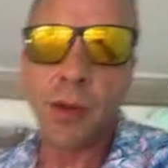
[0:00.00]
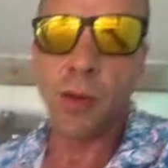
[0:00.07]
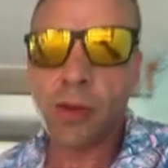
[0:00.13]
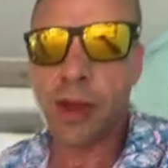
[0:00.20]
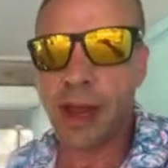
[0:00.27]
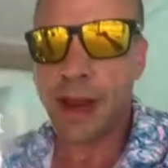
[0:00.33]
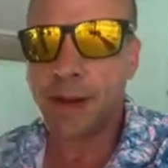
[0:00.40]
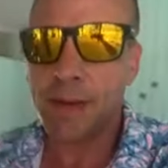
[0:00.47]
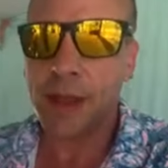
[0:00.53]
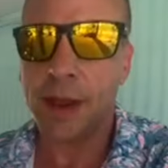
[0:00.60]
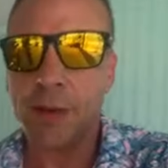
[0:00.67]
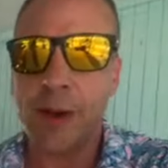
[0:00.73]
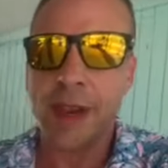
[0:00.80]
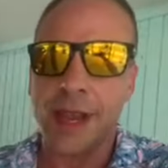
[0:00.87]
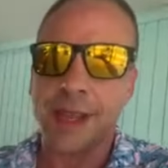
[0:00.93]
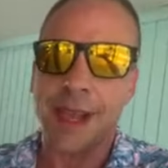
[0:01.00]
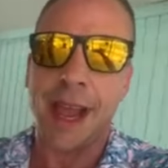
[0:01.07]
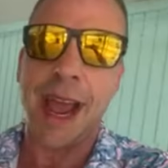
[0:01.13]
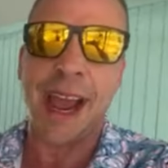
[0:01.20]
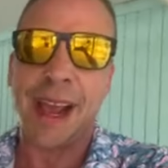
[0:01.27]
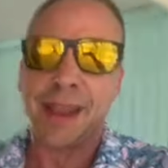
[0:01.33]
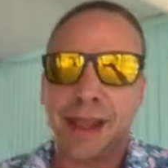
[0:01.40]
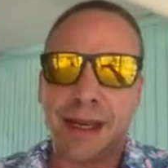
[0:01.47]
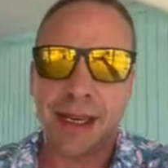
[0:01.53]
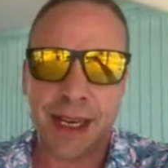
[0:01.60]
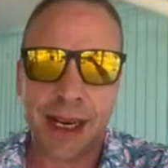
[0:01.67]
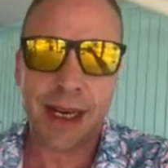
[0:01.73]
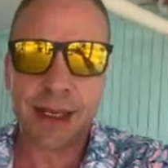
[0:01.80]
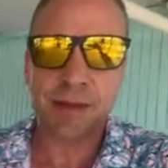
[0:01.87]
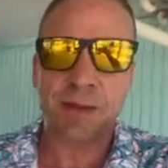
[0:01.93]
We got the island
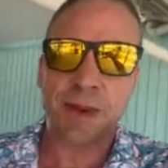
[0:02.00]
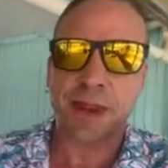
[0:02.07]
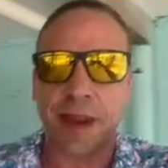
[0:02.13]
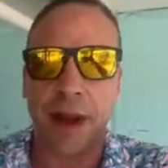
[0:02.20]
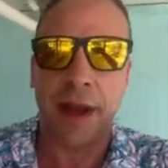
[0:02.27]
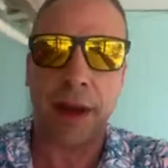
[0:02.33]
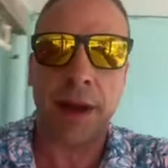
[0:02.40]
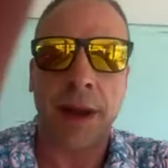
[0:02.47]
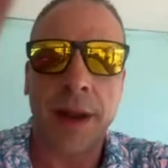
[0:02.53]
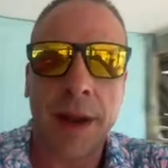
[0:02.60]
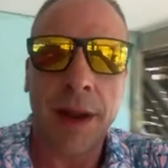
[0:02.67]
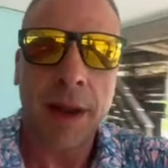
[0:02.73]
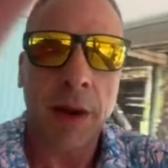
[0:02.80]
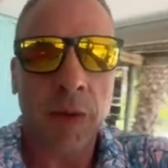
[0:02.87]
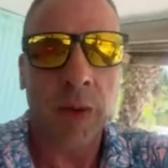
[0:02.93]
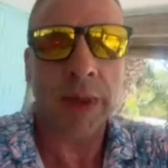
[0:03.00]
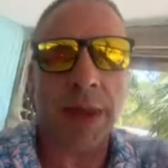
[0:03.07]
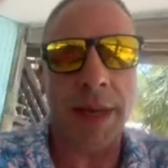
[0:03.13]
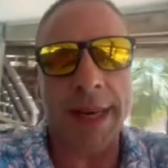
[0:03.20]
digs with the